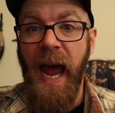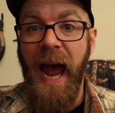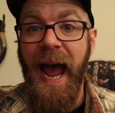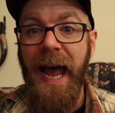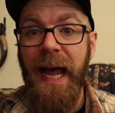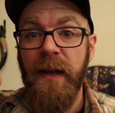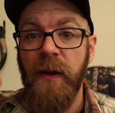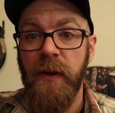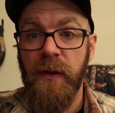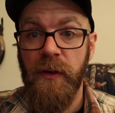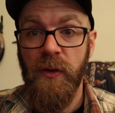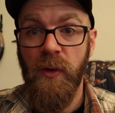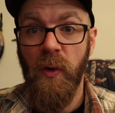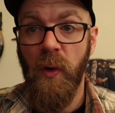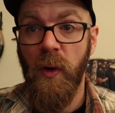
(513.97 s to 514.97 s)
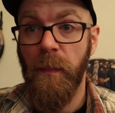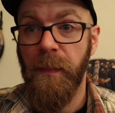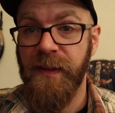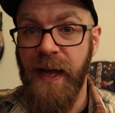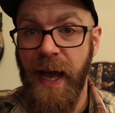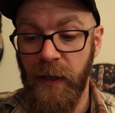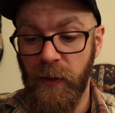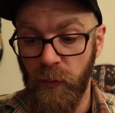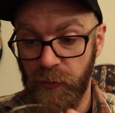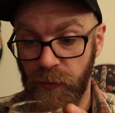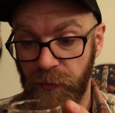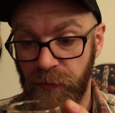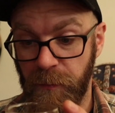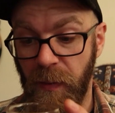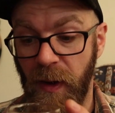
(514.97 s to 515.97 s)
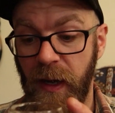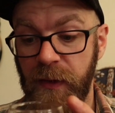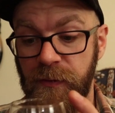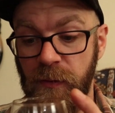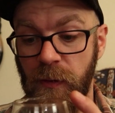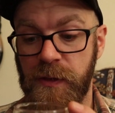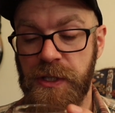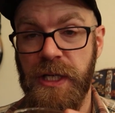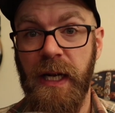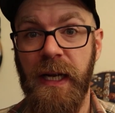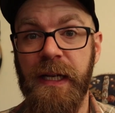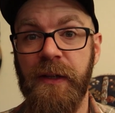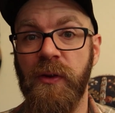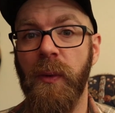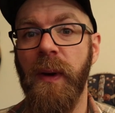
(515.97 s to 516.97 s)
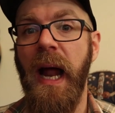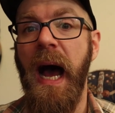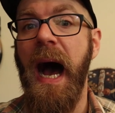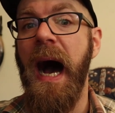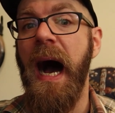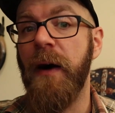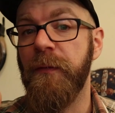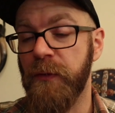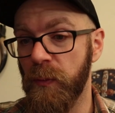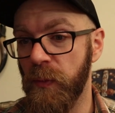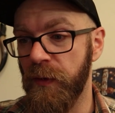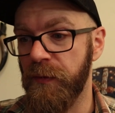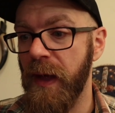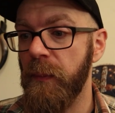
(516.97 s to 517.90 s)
add your botanicals, your spice, your chili to it afterwards.